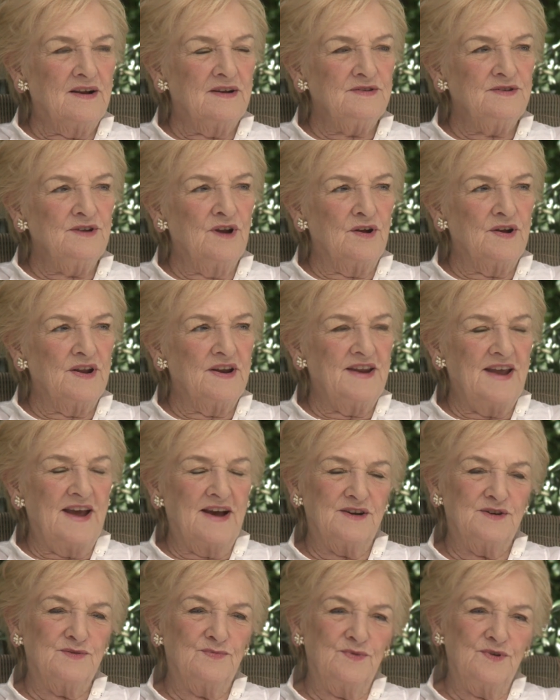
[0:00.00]
not a
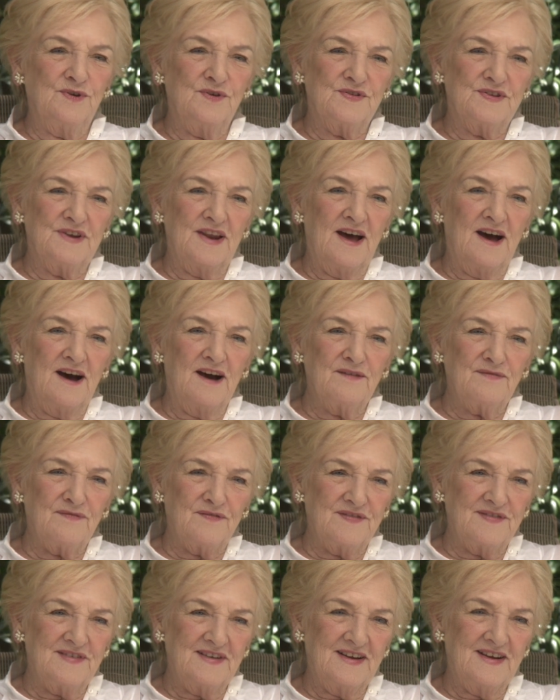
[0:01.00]
down-to-earth
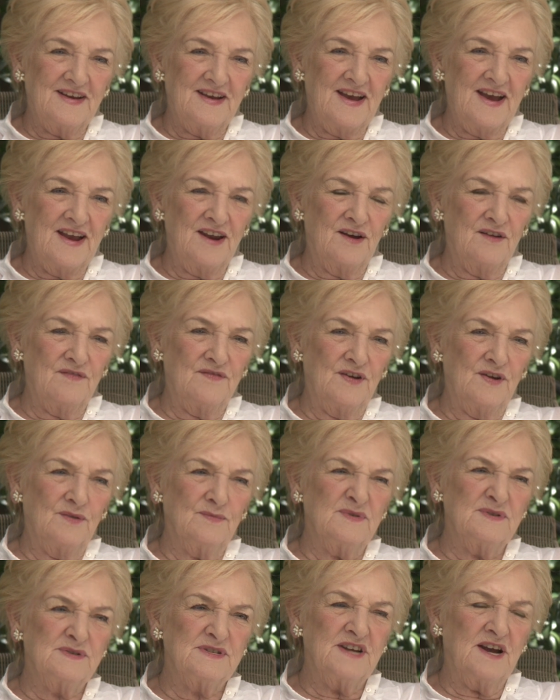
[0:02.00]
life, and I felt it
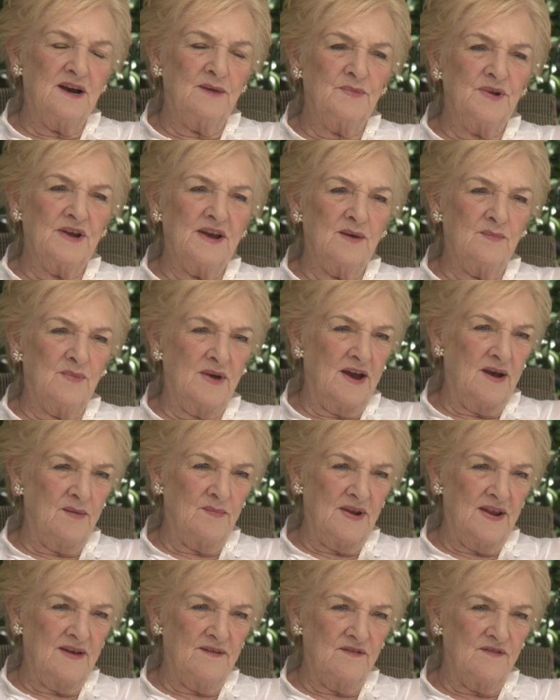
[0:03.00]
was time to come home
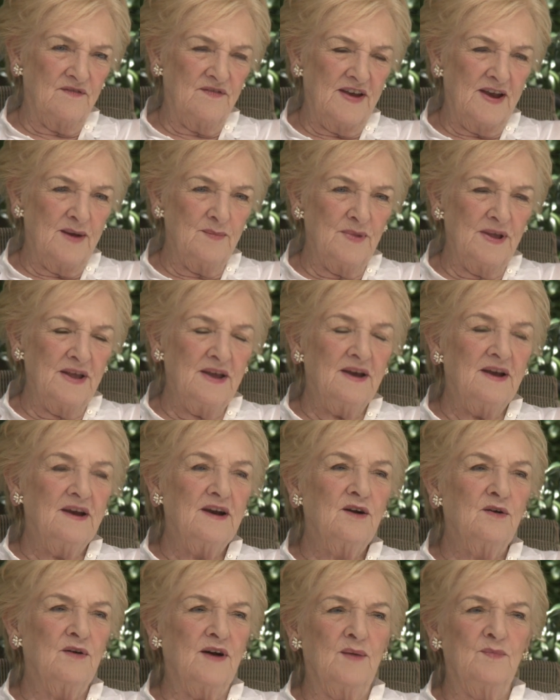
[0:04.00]
and have a family.
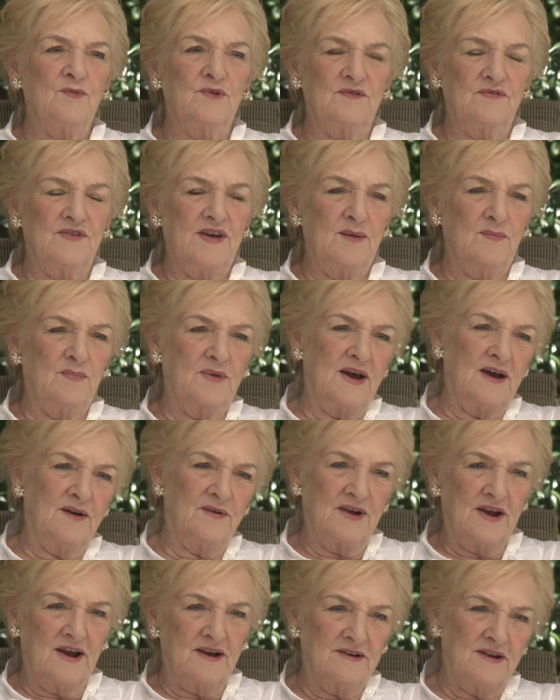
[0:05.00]
Graham would have kept
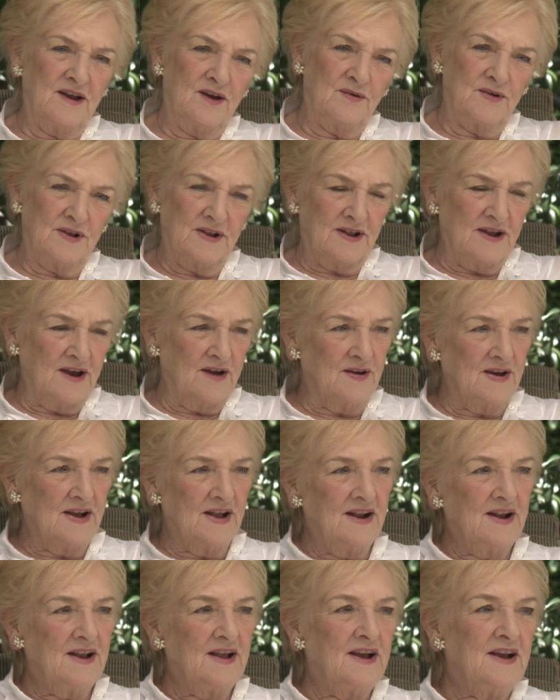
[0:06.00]
going and going and going.
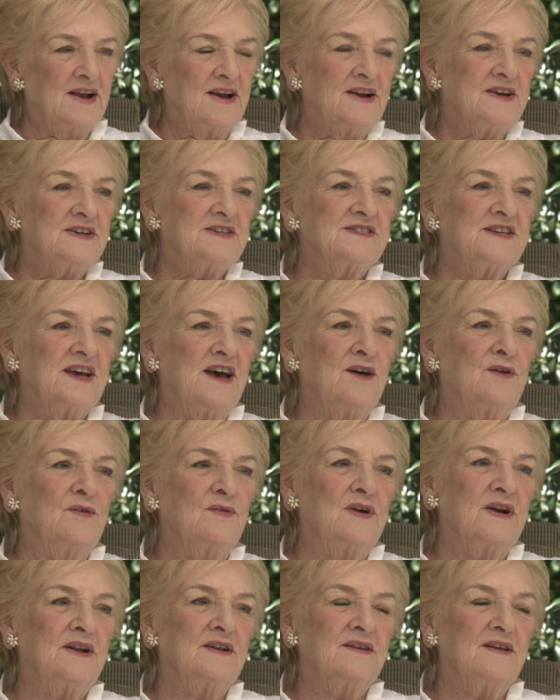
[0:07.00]
So
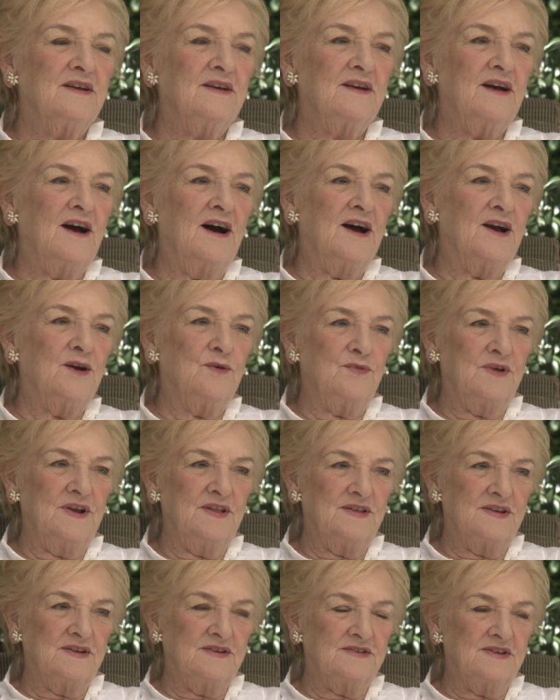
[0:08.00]
I
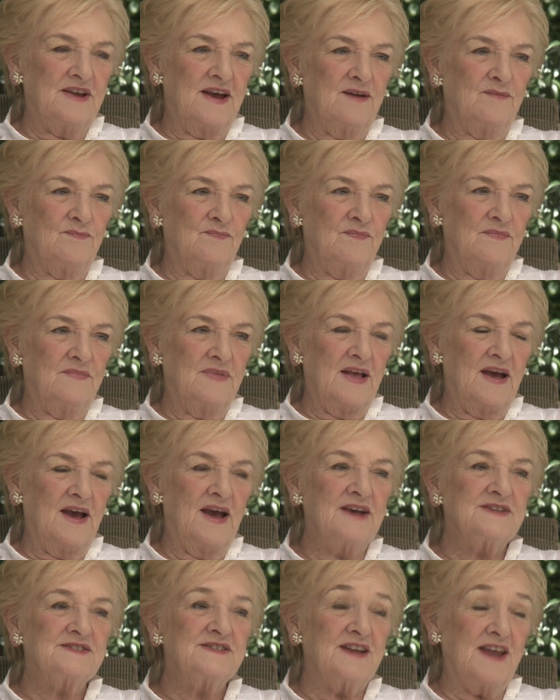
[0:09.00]
agreed that
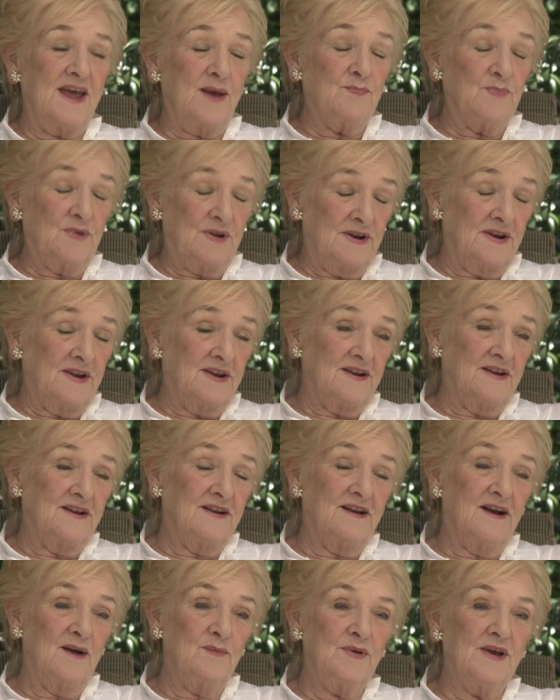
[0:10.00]
as it happened,
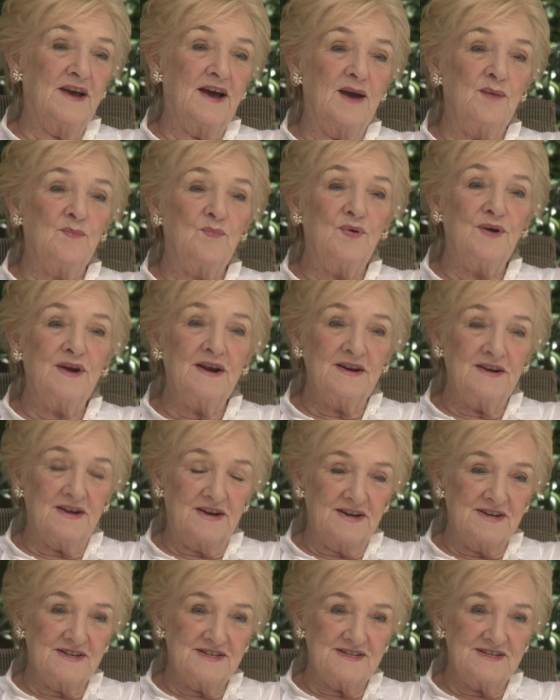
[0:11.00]
I became pregnant in